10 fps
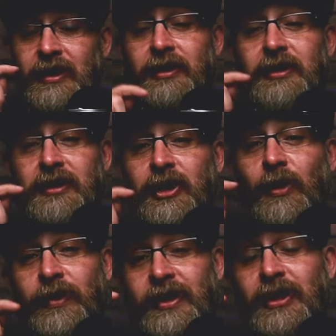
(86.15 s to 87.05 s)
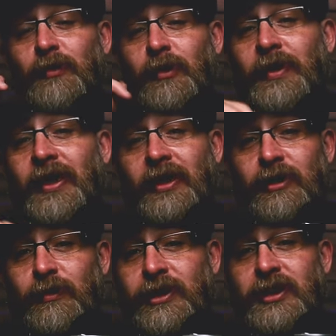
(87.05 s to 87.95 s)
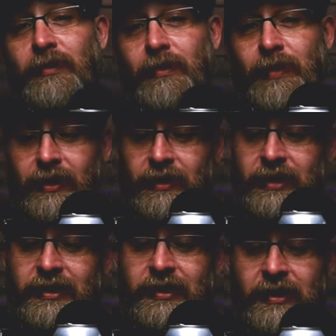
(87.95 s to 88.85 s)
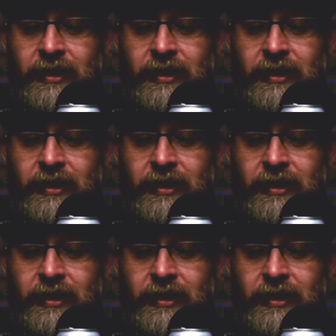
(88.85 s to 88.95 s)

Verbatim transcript: This, you know what? This will make it onto a summer beer list.